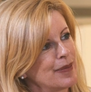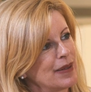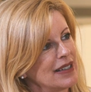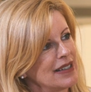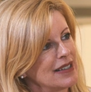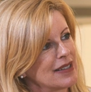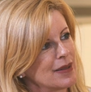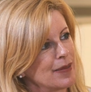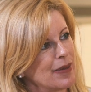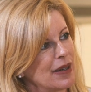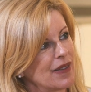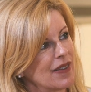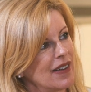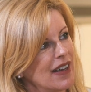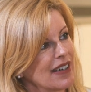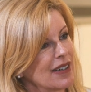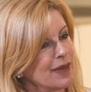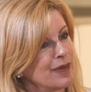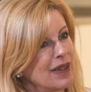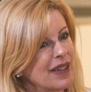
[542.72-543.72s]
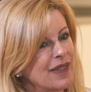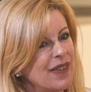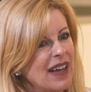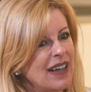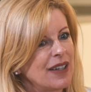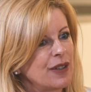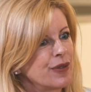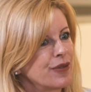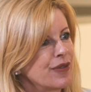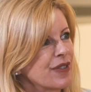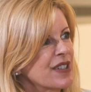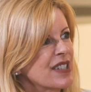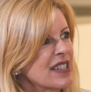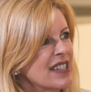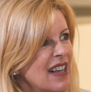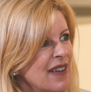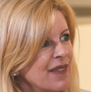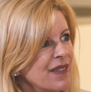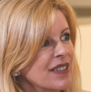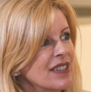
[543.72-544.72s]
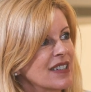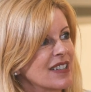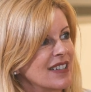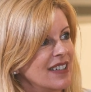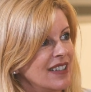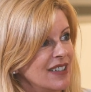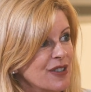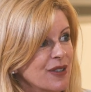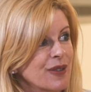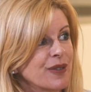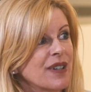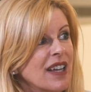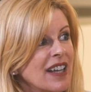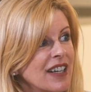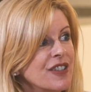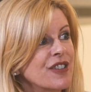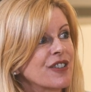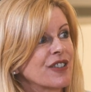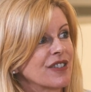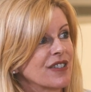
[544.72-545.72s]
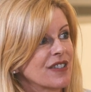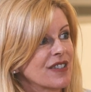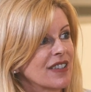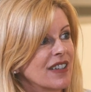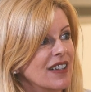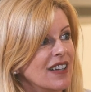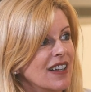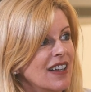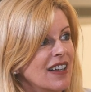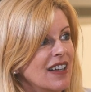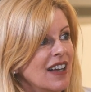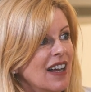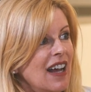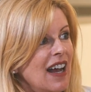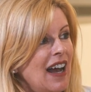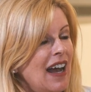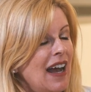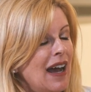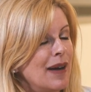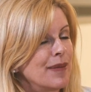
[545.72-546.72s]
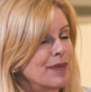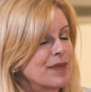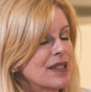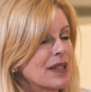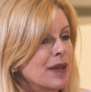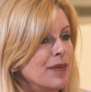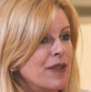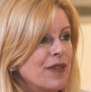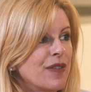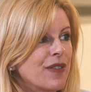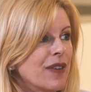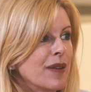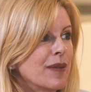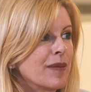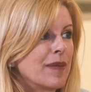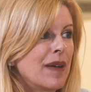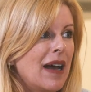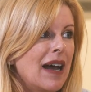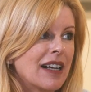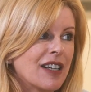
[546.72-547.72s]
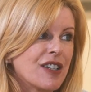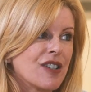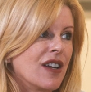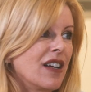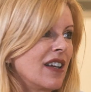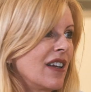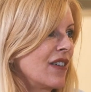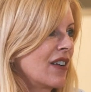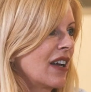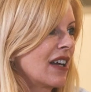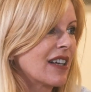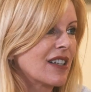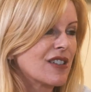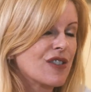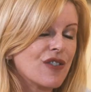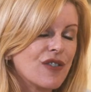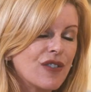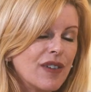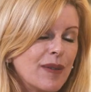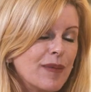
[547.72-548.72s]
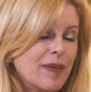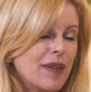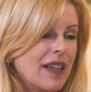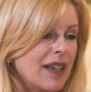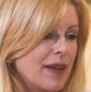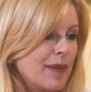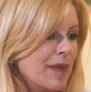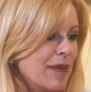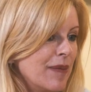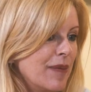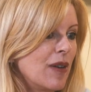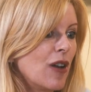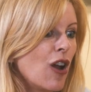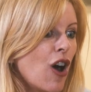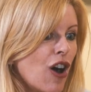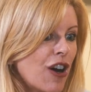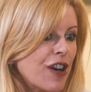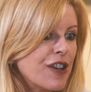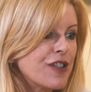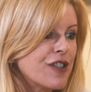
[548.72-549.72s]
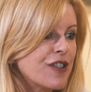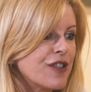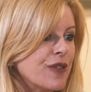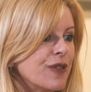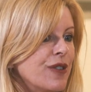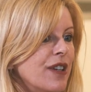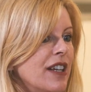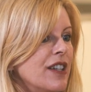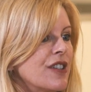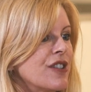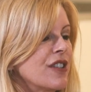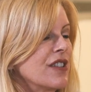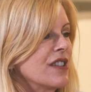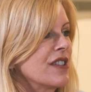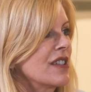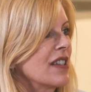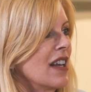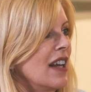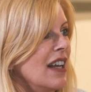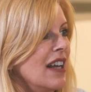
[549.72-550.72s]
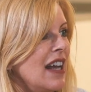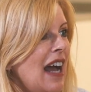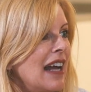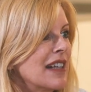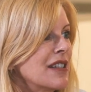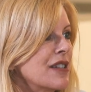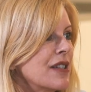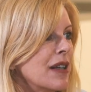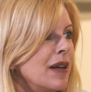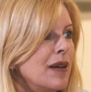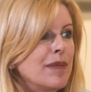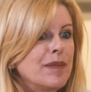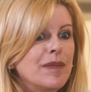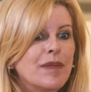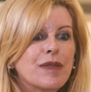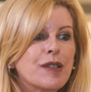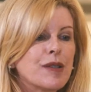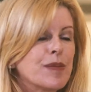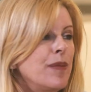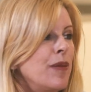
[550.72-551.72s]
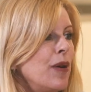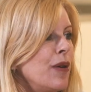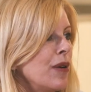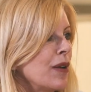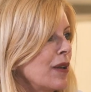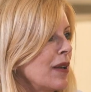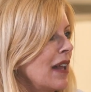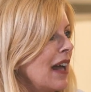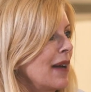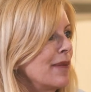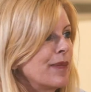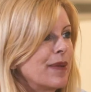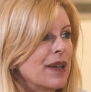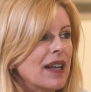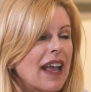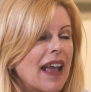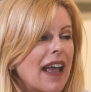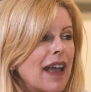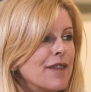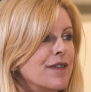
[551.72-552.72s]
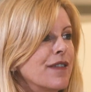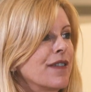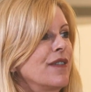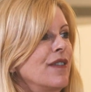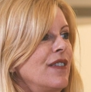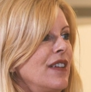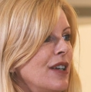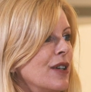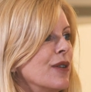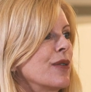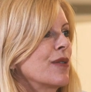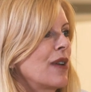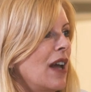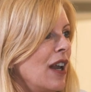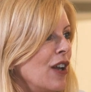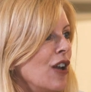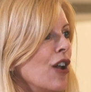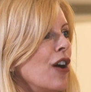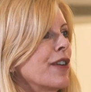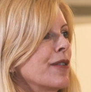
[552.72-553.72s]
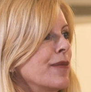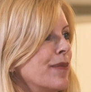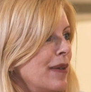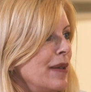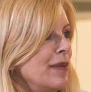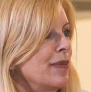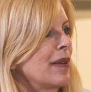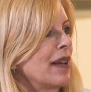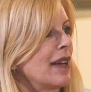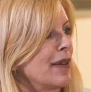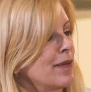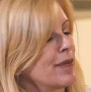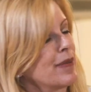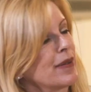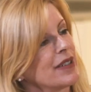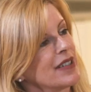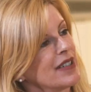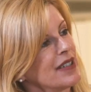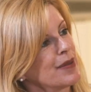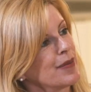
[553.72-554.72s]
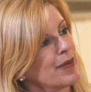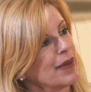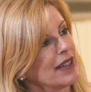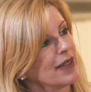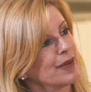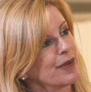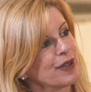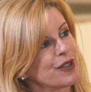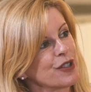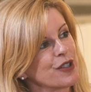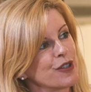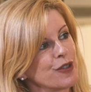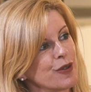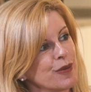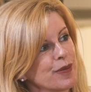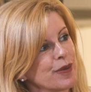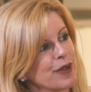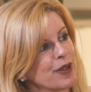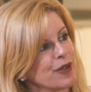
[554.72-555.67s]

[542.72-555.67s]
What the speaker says: pleased about that. And we've had over 70 donations. Some of them actually extremely large donations, and some small, but a lot of people have participated, and we're super